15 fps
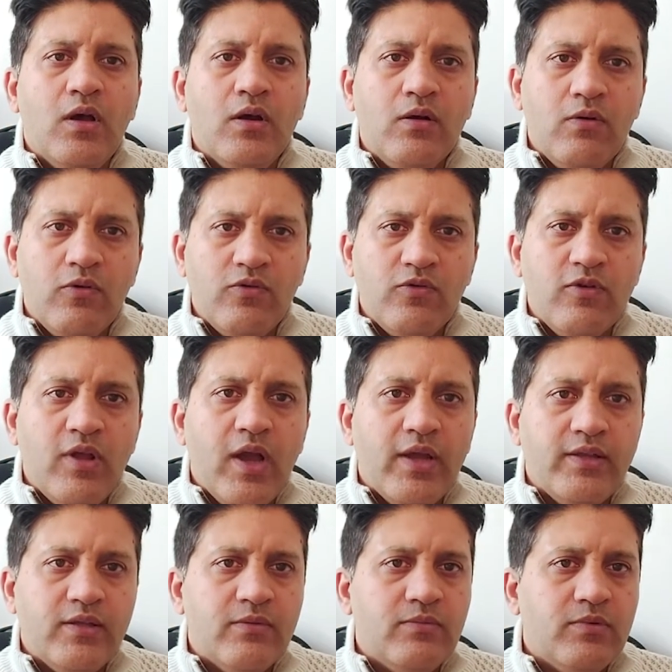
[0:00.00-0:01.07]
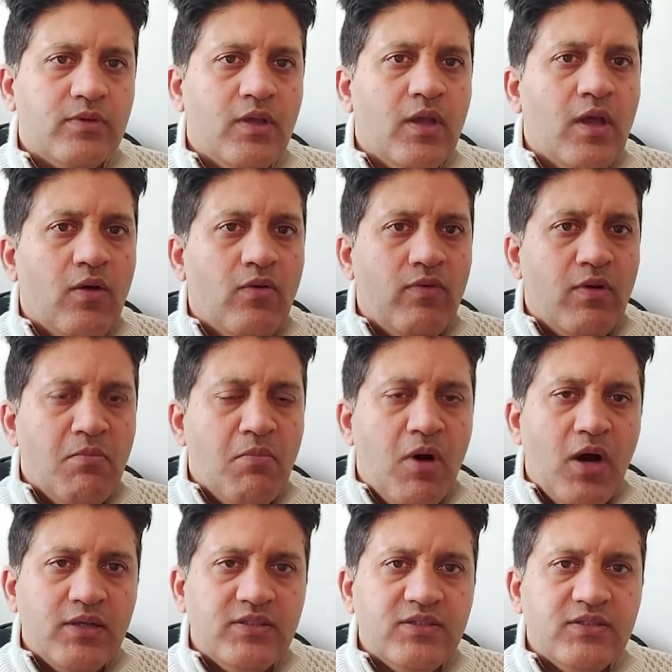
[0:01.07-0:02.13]
grocery items, where
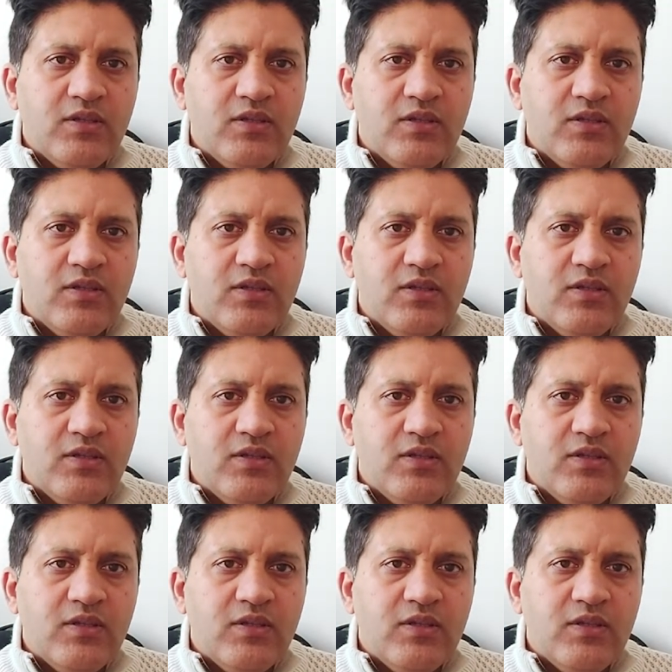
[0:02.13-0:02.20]
margins